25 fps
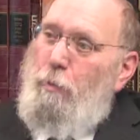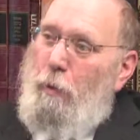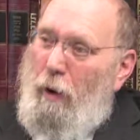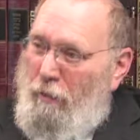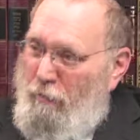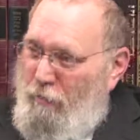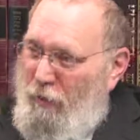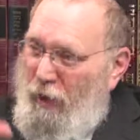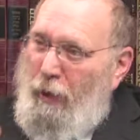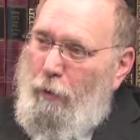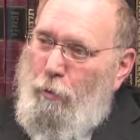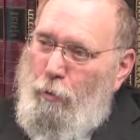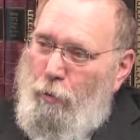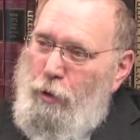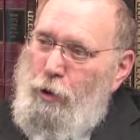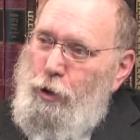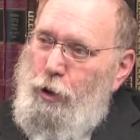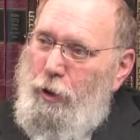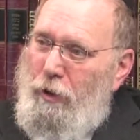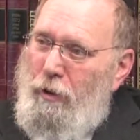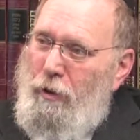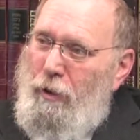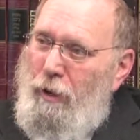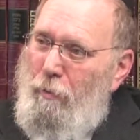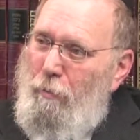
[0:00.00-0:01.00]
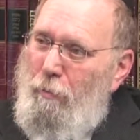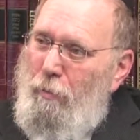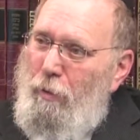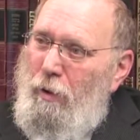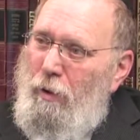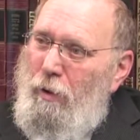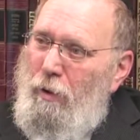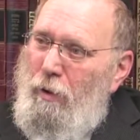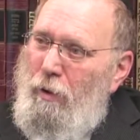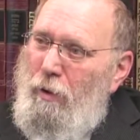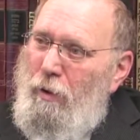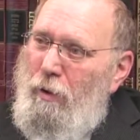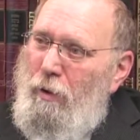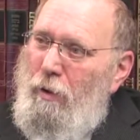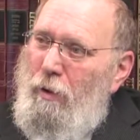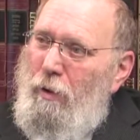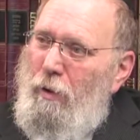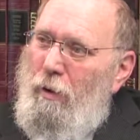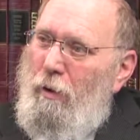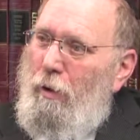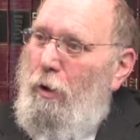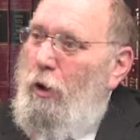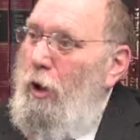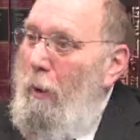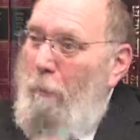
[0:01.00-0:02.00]
by vanquishing them
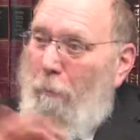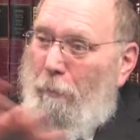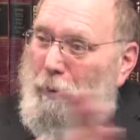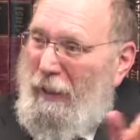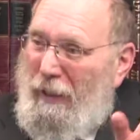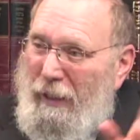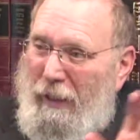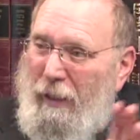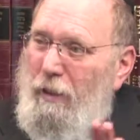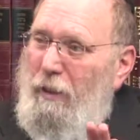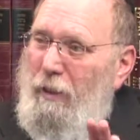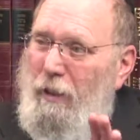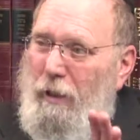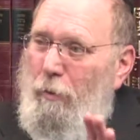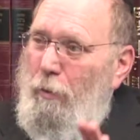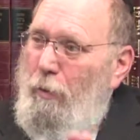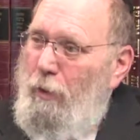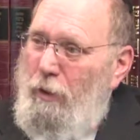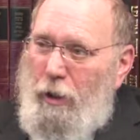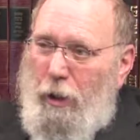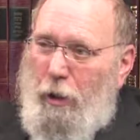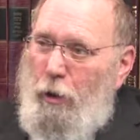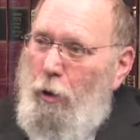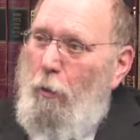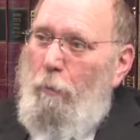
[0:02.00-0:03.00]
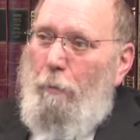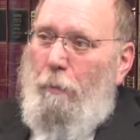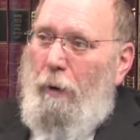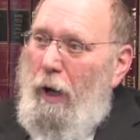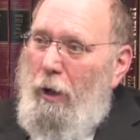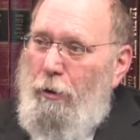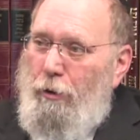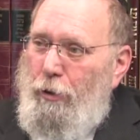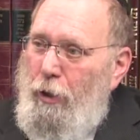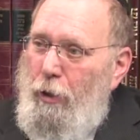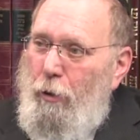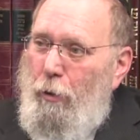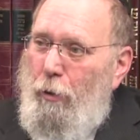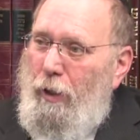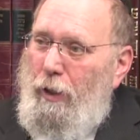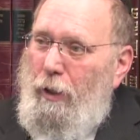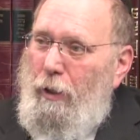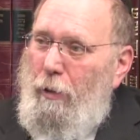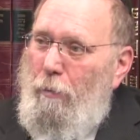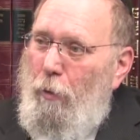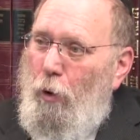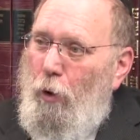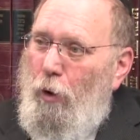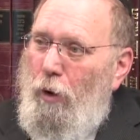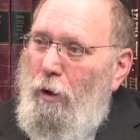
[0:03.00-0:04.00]
completely where they don't bother you
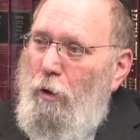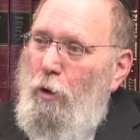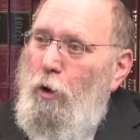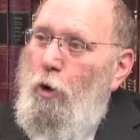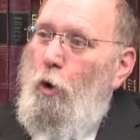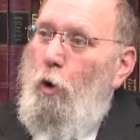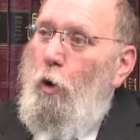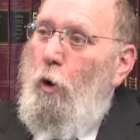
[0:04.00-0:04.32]
anymore,